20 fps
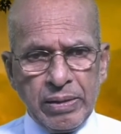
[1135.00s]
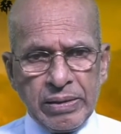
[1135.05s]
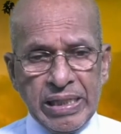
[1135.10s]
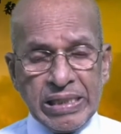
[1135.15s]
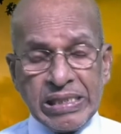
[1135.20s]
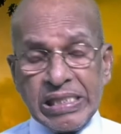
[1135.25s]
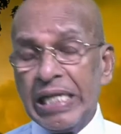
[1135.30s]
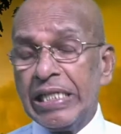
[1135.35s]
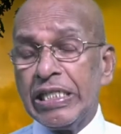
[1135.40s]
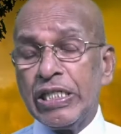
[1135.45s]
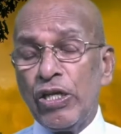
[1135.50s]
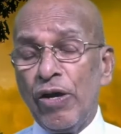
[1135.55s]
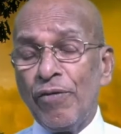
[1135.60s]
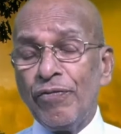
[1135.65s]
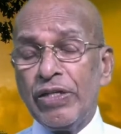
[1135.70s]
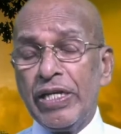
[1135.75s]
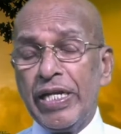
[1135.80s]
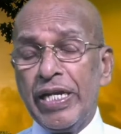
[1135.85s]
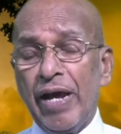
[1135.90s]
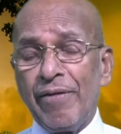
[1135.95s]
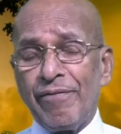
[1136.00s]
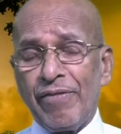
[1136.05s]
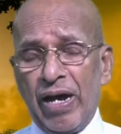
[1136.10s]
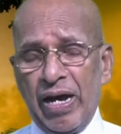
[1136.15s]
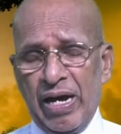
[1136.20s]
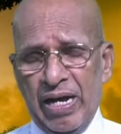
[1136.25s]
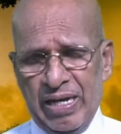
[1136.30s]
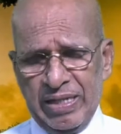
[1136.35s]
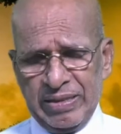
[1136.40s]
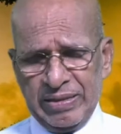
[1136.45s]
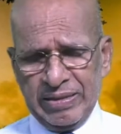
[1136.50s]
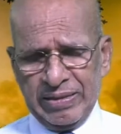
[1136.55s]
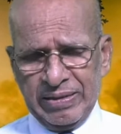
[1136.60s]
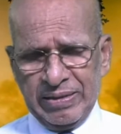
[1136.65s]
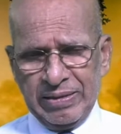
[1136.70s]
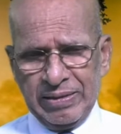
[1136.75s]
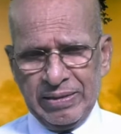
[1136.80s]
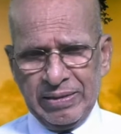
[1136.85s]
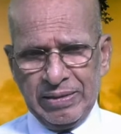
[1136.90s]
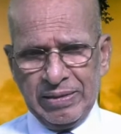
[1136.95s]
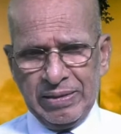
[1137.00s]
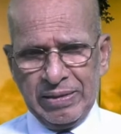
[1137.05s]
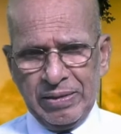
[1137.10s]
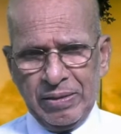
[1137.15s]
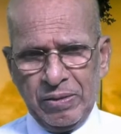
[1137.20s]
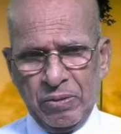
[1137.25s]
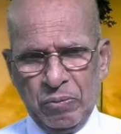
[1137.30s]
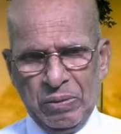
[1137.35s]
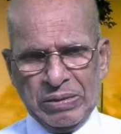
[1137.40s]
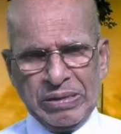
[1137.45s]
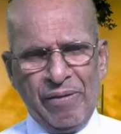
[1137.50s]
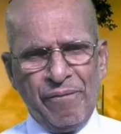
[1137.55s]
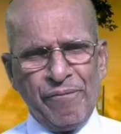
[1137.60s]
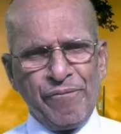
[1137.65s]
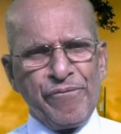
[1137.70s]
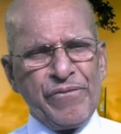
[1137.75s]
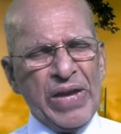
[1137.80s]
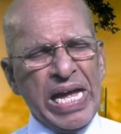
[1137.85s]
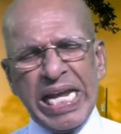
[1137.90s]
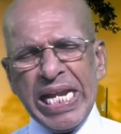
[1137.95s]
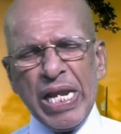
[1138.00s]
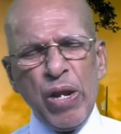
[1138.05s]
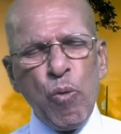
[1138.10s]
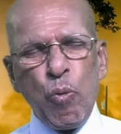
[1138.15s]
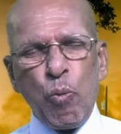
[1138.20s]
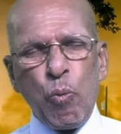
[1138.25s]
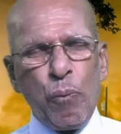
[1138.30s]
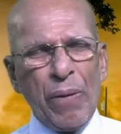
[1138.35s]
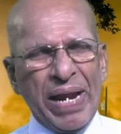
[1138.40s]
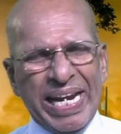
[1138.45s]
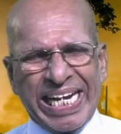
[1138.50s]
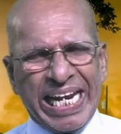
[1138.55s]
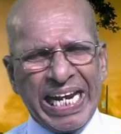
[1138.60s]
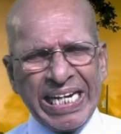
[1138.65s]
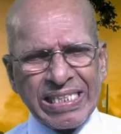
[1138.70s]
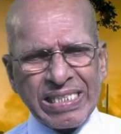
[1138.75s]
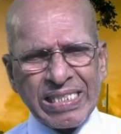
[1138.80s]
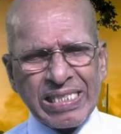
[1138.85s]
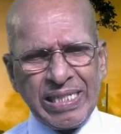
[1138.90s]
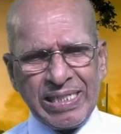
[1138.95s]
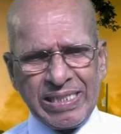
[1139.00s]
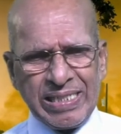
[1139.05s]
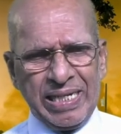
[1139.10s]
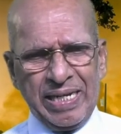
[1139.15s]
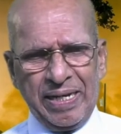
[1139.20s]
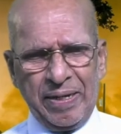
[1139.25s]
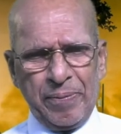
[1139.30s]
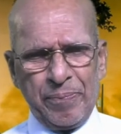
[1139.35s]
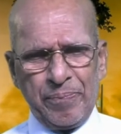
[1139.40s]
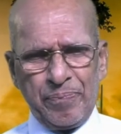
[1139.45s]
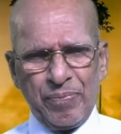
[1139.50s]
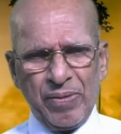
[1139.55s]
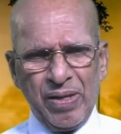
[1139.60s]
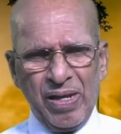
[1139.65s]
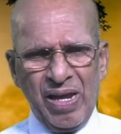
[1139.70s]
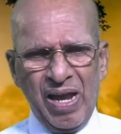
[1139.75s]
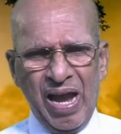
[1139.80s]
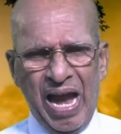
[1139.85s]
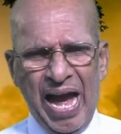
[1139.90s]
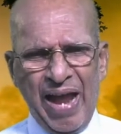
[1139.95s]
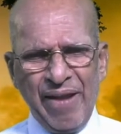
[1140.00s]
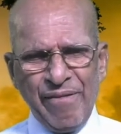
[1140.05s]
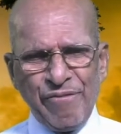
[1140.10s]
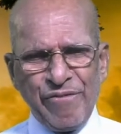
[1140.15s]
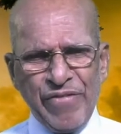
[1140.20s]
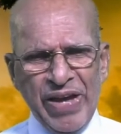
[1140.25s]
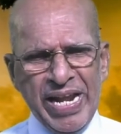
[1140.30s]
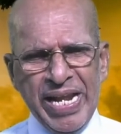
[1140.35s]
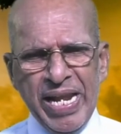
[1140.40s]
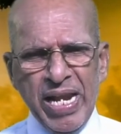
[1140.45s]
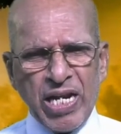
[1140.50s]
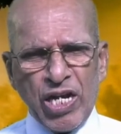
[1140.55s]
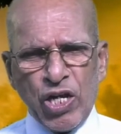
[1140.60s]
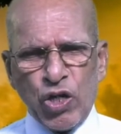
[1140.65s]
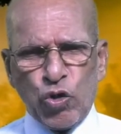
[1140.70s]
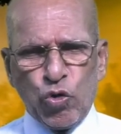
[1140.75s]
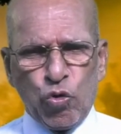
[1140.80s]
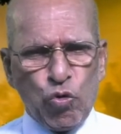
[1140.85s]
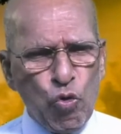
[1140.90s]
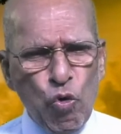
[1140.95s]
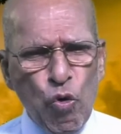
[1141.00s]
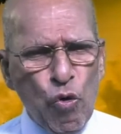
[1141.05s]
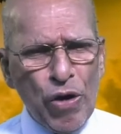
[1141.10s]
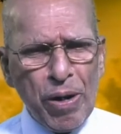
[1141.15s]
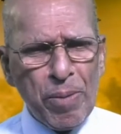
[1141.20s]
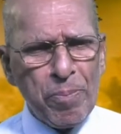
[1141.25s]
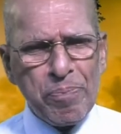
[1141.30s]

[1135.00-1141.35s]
The city of Nineveh was a very wicked city and very cruel